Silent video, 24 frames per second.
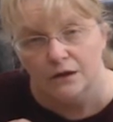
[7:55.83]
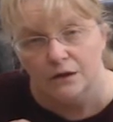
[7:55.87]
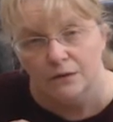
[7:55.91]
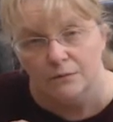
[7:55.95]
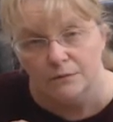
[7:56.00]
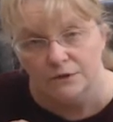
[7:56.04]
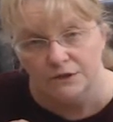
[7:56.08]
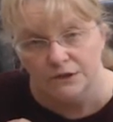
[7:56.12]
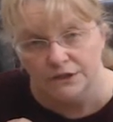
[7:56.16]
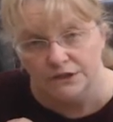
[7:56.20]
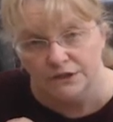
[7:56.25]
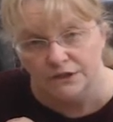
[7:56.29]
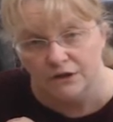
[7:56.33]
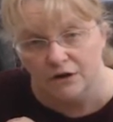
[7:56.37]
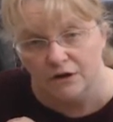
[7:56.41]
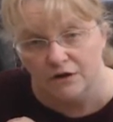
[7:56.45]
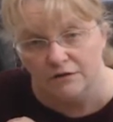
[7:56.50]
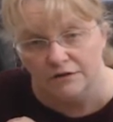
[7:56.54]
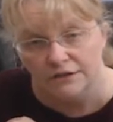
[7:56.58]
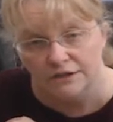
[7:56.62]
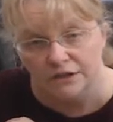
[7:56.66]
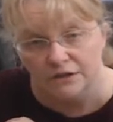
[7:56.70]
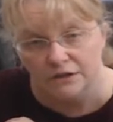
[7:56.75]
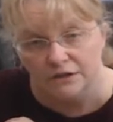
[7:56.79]
which is the
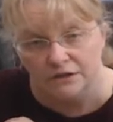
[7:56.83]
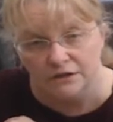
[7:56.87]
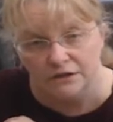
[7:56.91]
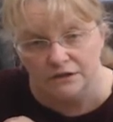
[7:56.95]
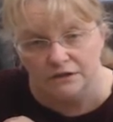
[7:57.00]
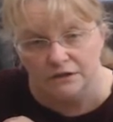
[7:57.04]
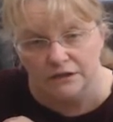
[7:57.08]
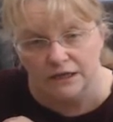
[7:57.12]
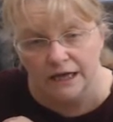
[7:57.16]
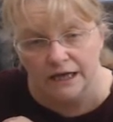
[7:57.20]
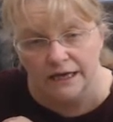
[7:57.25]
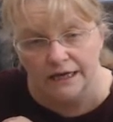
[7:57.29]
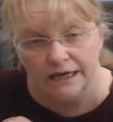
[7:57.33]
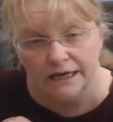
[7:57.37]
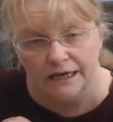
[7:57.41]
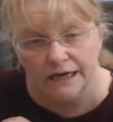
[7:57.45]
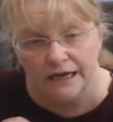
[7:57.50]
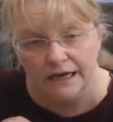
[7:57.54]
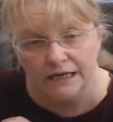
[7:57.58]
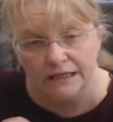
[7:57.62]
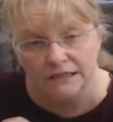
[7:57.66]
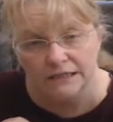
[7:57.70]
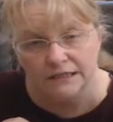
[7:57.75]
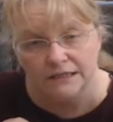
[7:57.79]
horizontal, and an
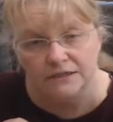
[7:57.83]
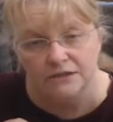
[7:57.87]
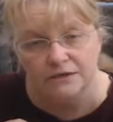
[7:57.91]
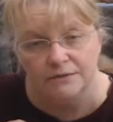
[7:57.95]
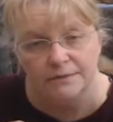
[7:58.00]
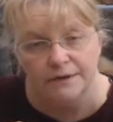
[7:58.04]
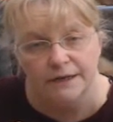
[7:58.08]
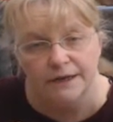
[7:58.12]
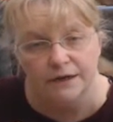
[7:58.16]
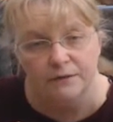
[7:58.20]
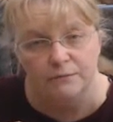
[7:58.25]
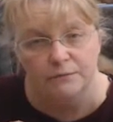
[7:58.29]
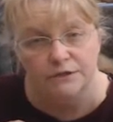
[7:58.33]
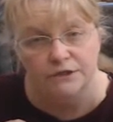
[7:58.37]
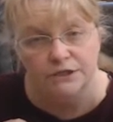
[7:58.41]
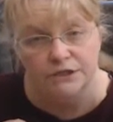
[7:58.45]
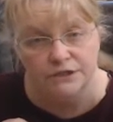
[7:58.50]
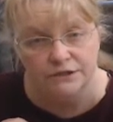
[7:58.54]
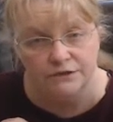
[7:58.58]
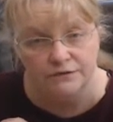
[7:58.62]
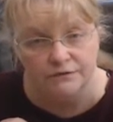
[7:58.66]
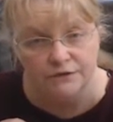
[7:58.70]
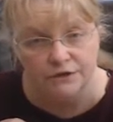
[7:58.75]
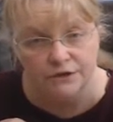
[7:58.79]
axis up here, which is
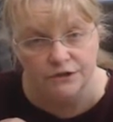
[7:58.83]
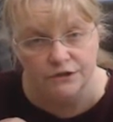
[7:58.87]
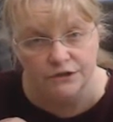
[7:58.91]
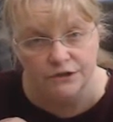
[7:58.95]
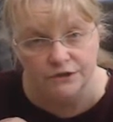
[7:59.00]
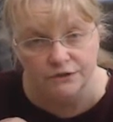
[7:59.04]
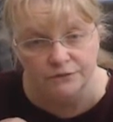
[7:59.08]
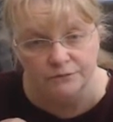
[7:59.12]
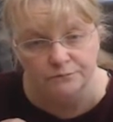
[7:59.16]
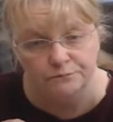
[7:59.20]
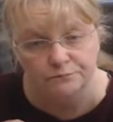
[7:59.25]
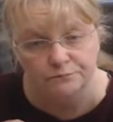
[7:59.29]
the vertical.